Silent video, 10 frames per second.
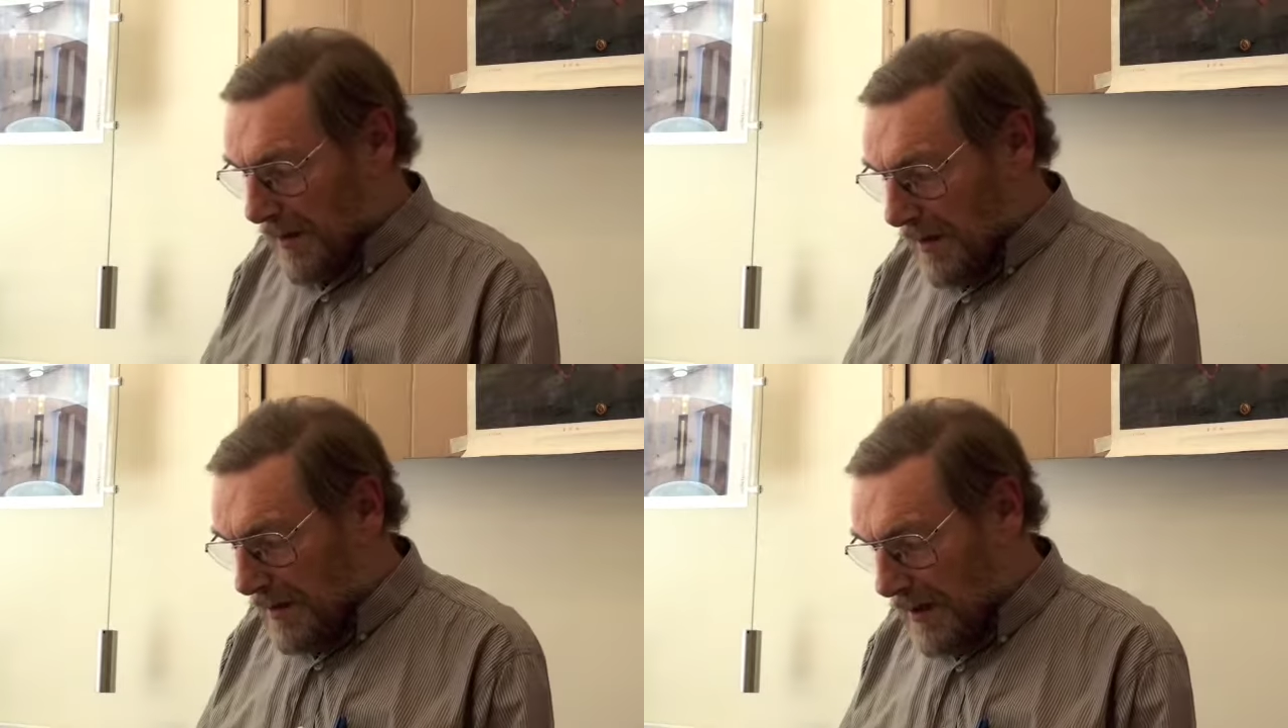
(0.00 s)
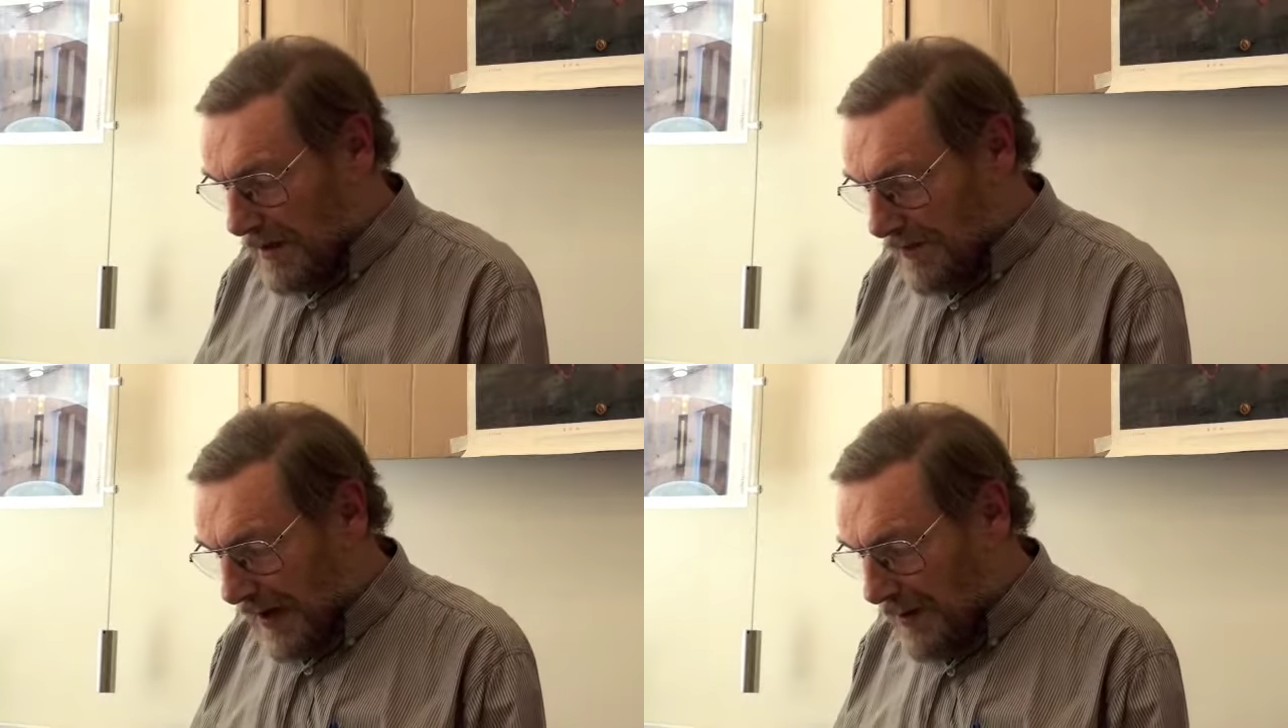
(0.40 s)
and he
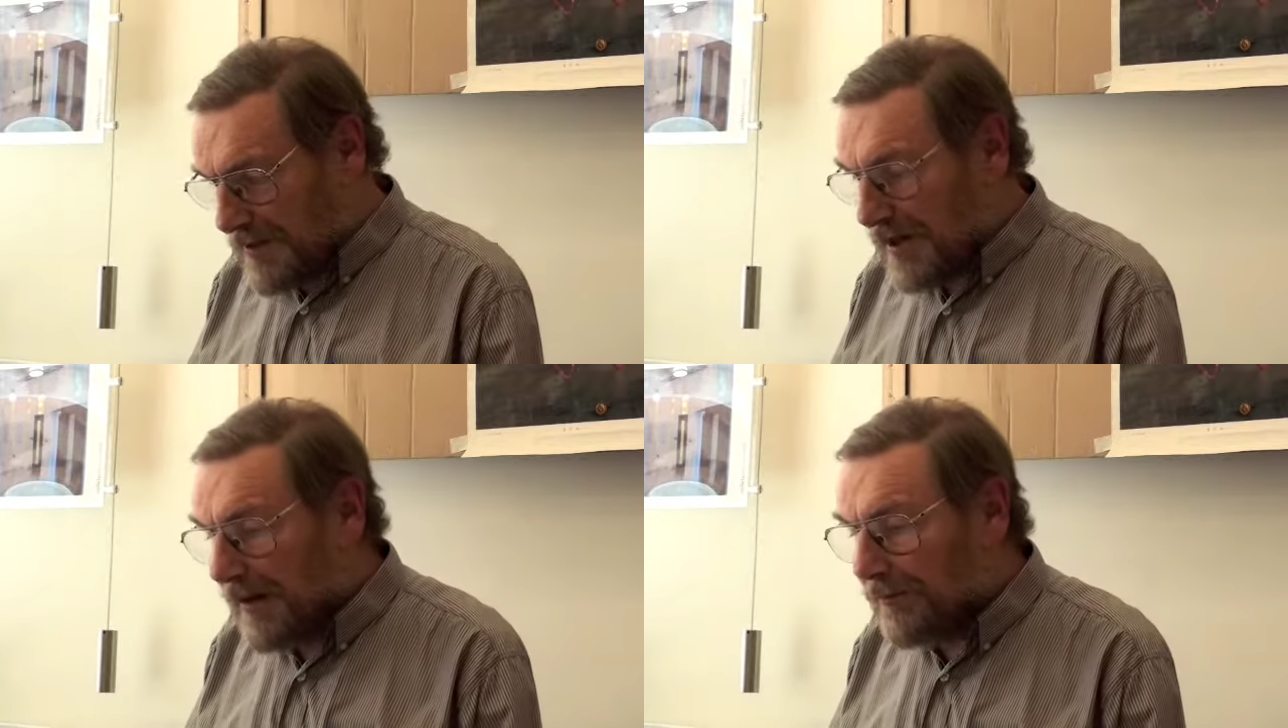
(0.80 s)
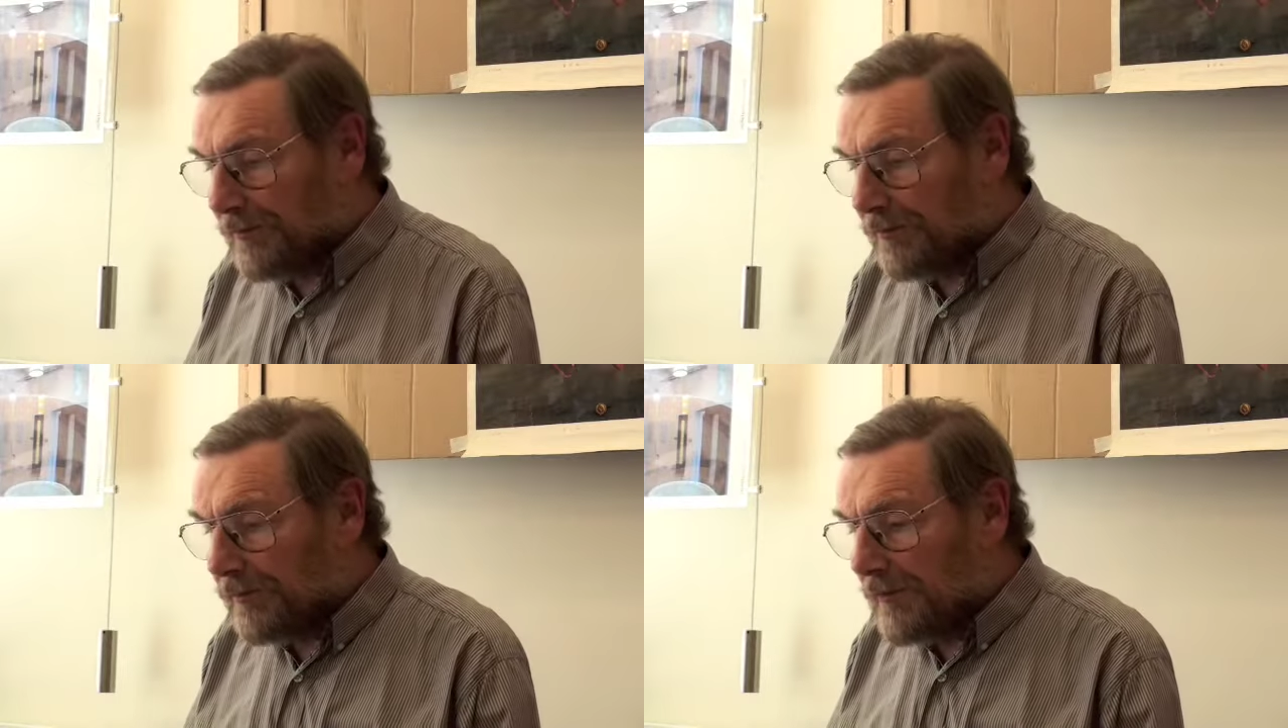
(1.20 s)
developed
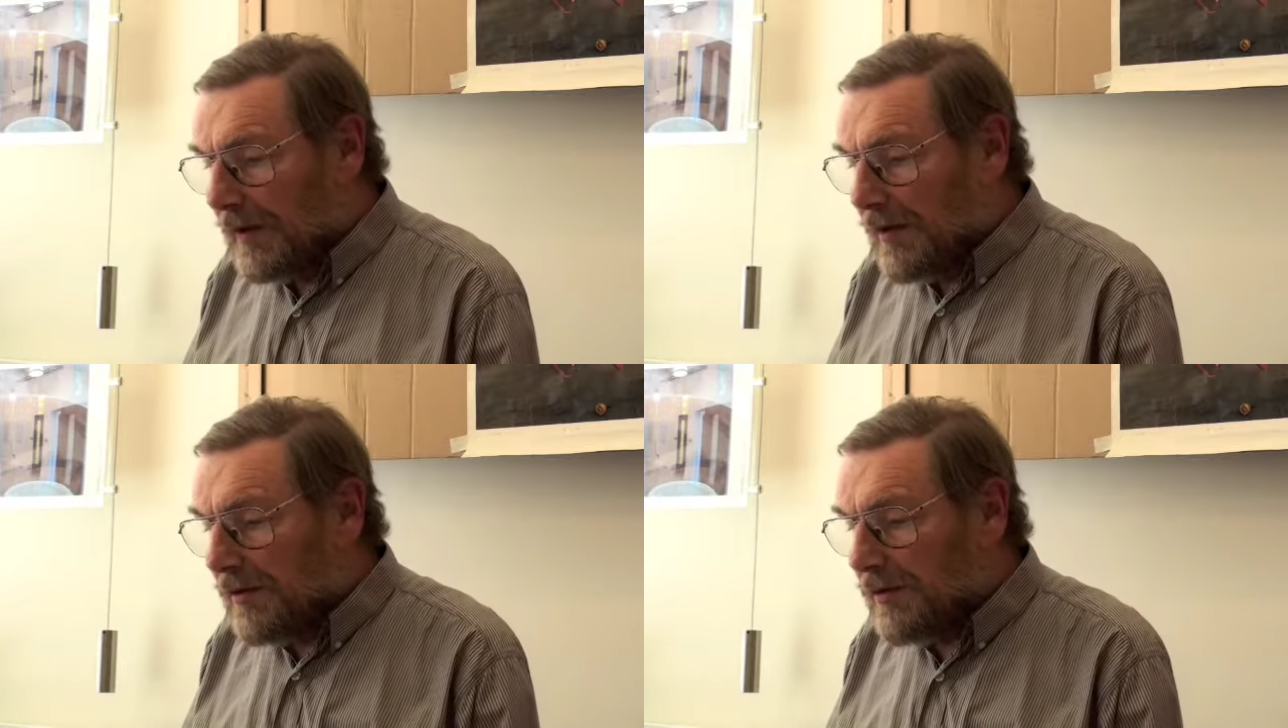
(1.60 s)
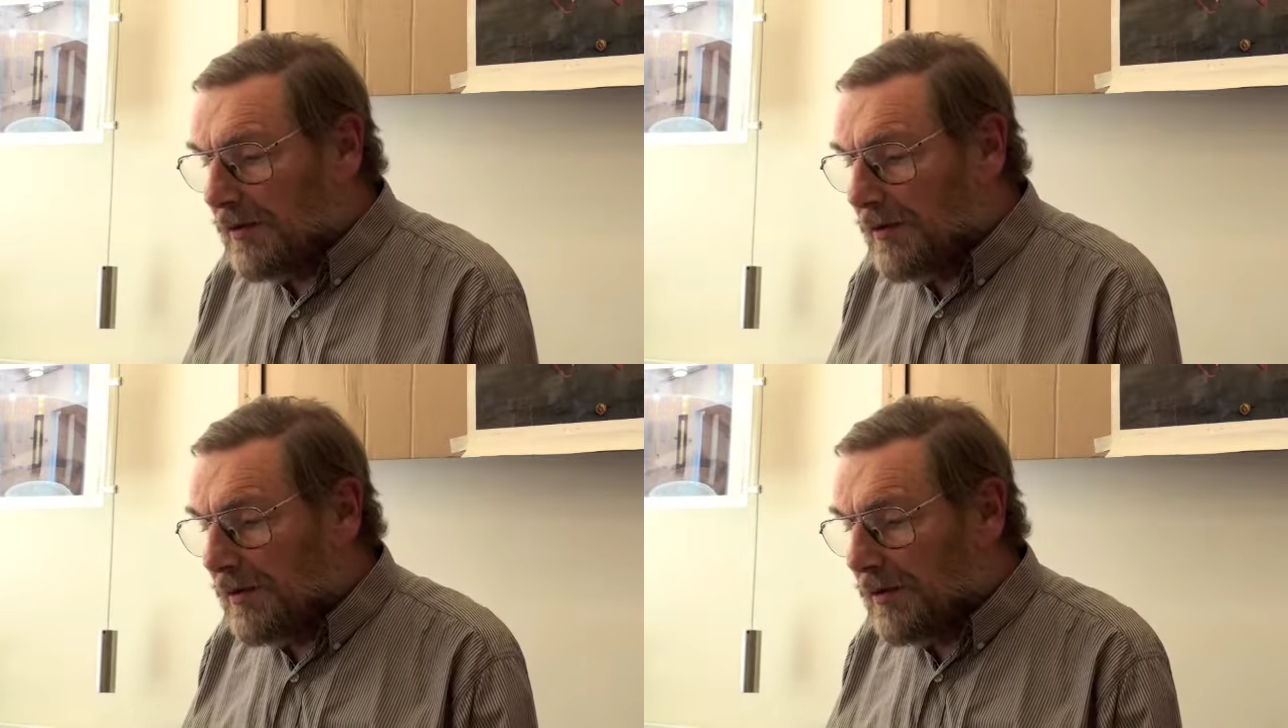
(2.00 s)
it
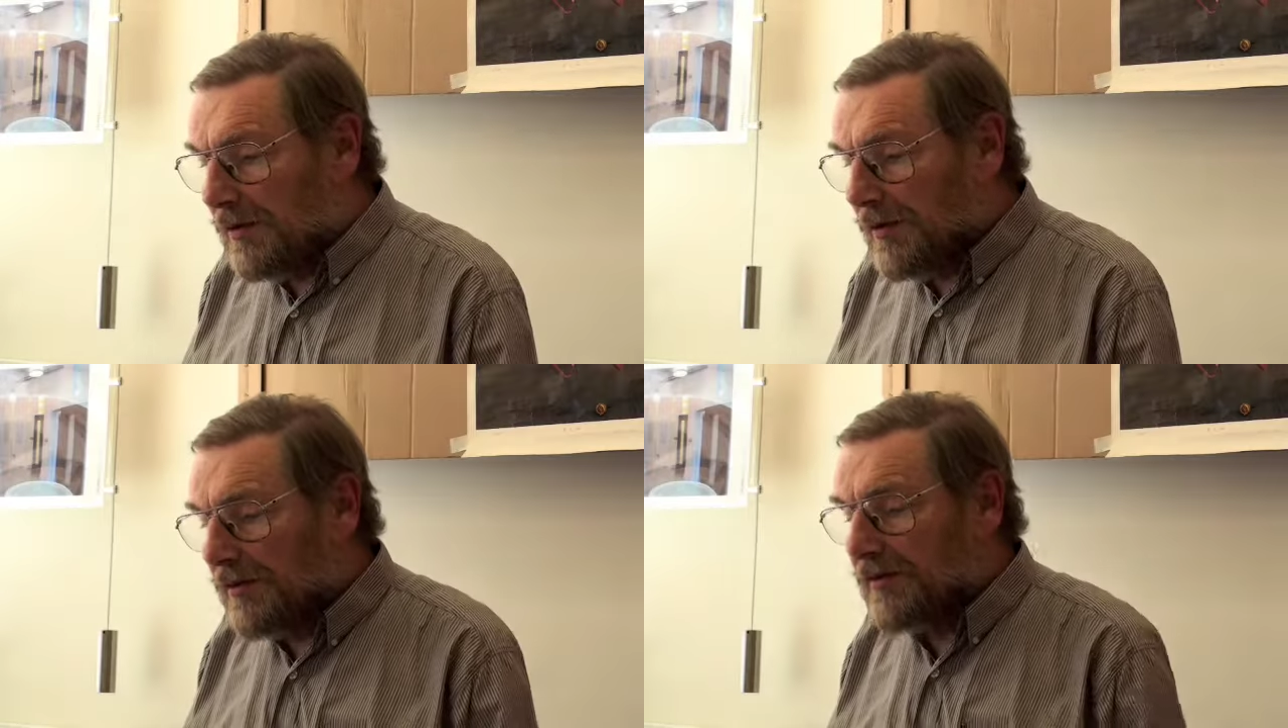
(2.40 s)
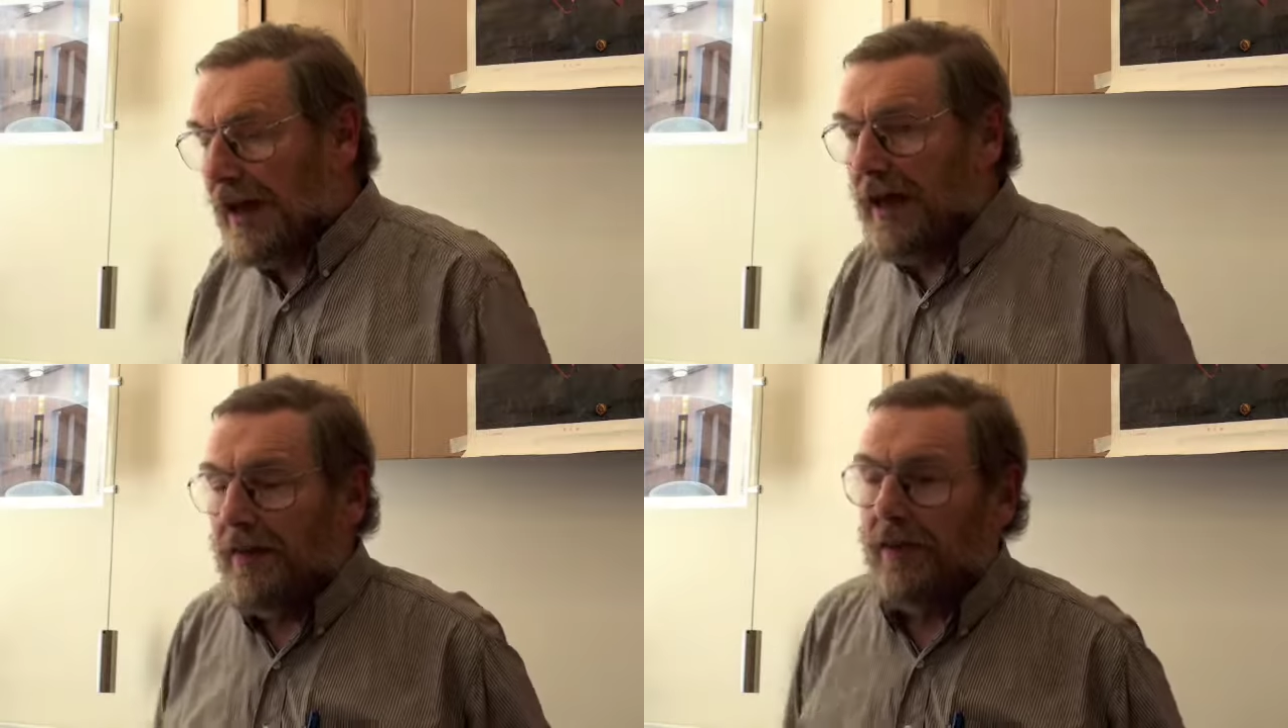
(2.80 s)
to
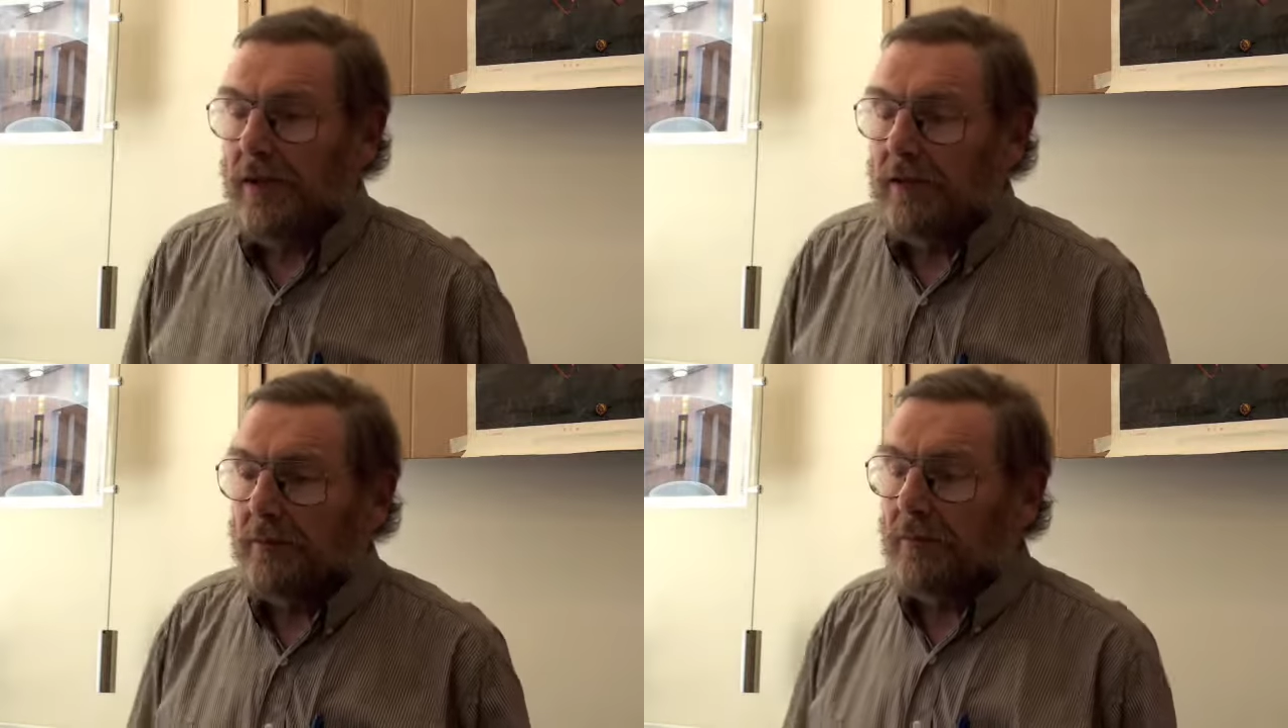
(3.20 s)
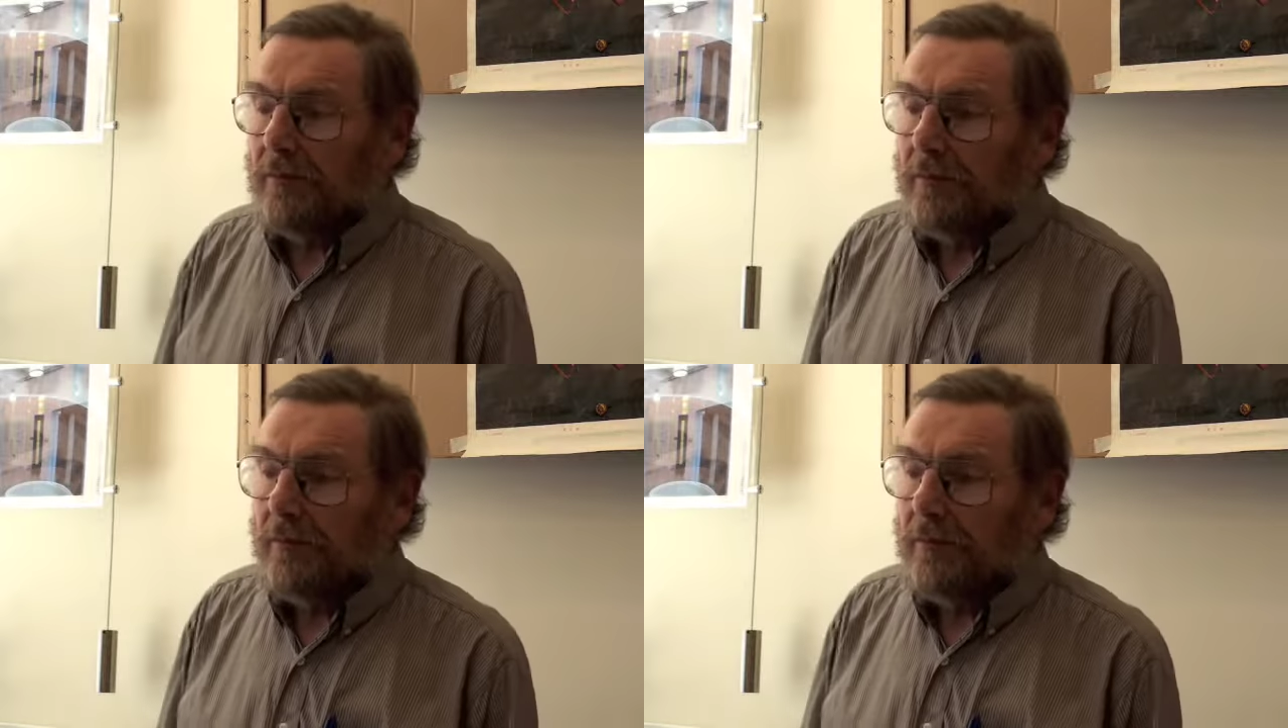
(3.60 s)
say that